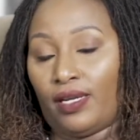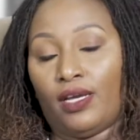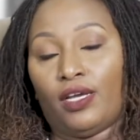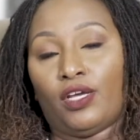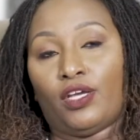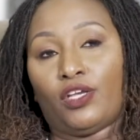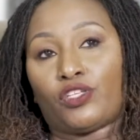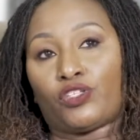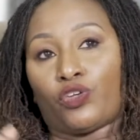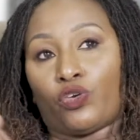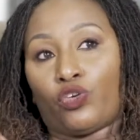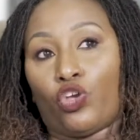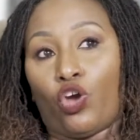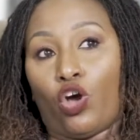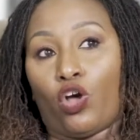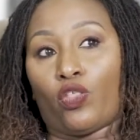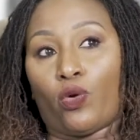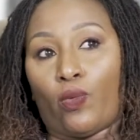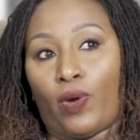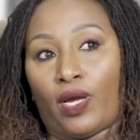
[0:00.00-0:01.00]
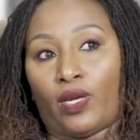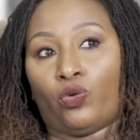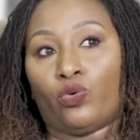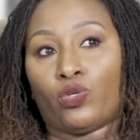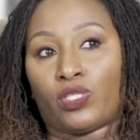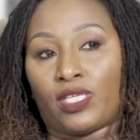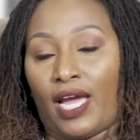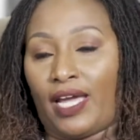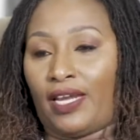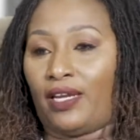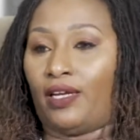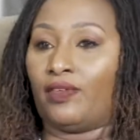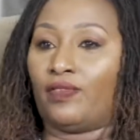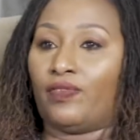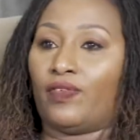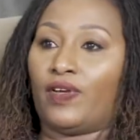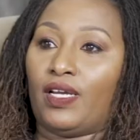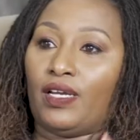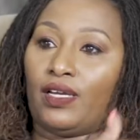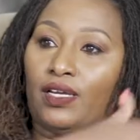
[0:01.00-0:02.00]
Of course. So yeah. you're the one who's kind
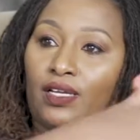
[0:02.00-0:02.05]
of